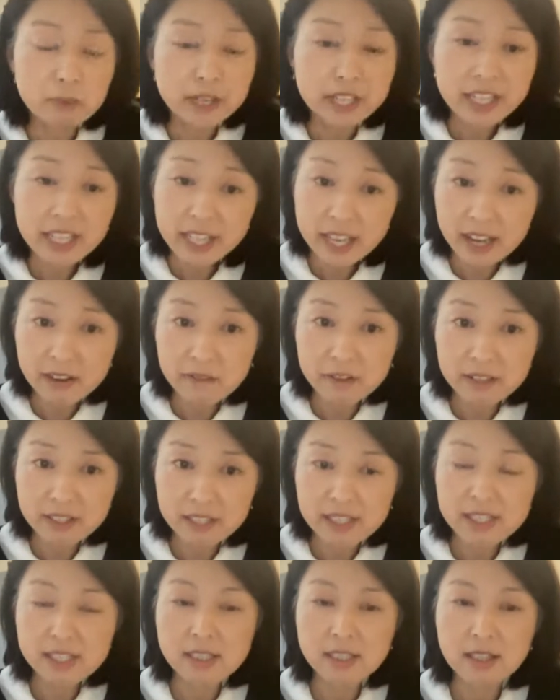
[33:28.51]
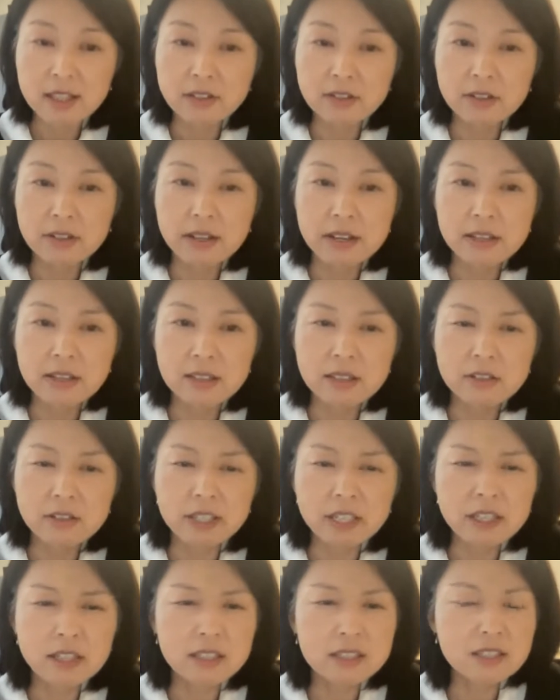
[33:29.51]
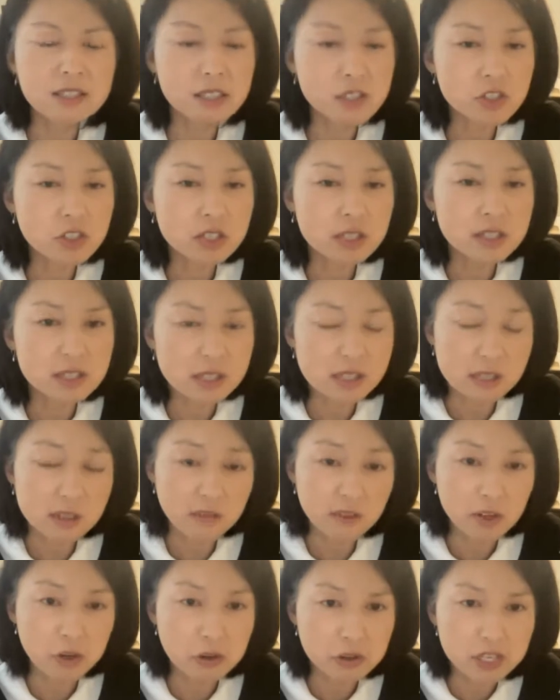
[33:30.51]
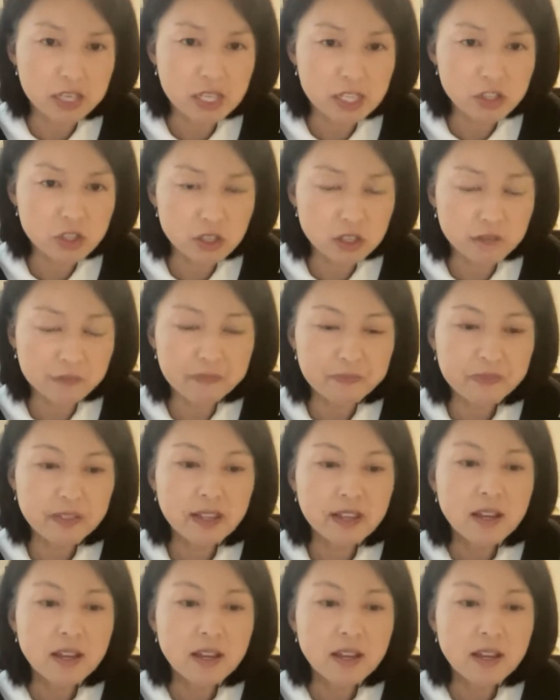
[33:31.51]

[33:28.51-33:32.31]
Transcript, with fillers: bringing everything together and creating such a sense of cohesion.